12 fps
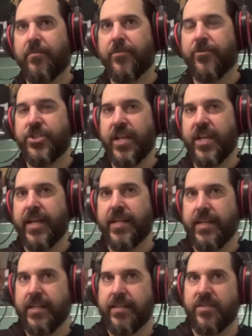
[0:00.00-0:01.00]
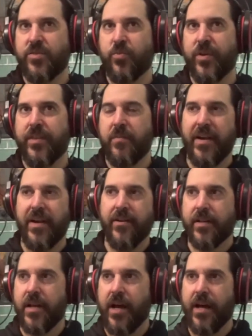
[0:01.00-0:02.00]
Christianity is with
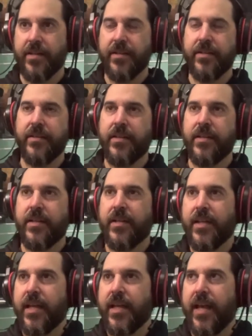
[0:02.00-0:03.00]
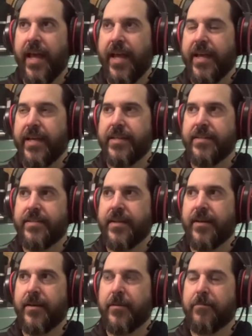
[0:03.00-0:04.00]
Americana. And
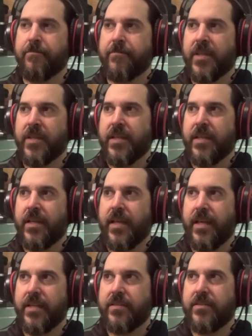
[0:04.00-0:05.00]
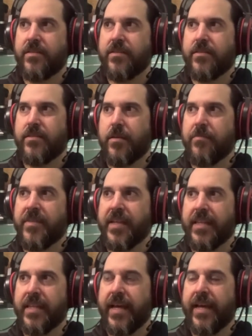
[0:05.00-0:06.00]
it's
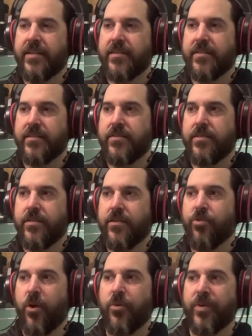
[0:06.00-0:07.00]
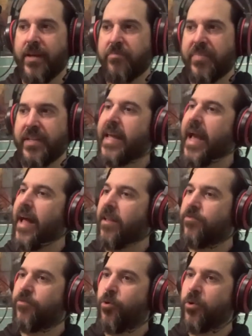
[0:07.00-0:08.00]
something that growing up in
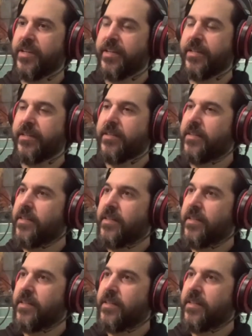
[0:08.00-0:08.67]
California,